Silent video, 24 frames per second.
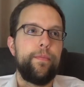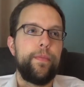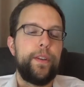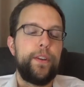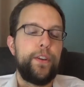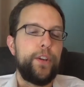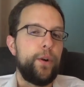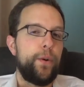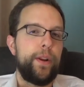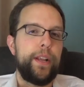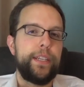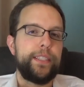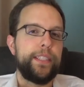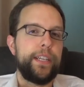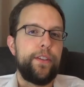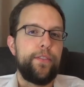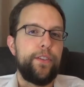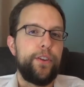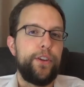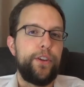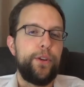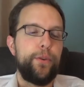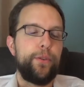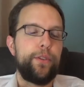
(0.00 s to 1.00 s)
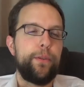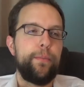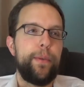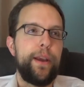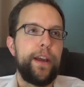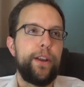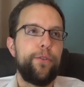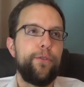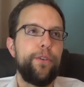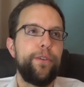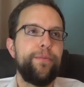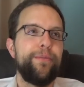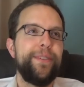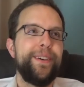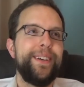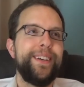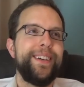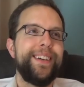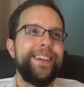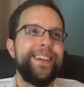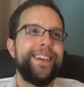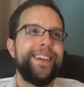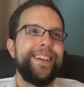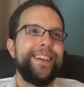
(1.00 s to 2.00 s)
And no, it has nothing to do with the Mandarin,
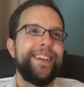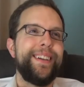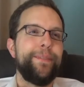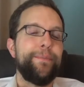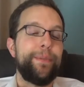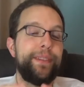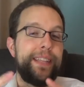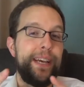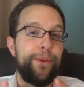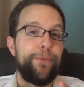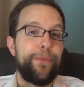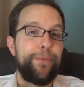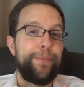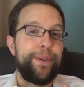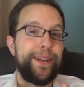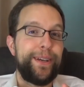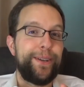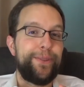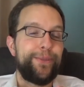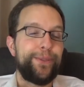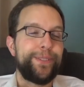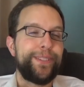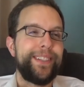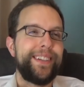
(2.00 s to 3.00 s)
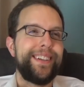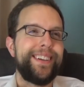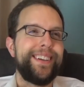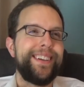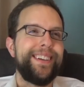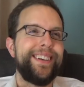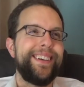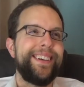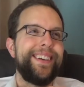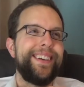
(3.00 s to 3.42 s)
but that would be interesting.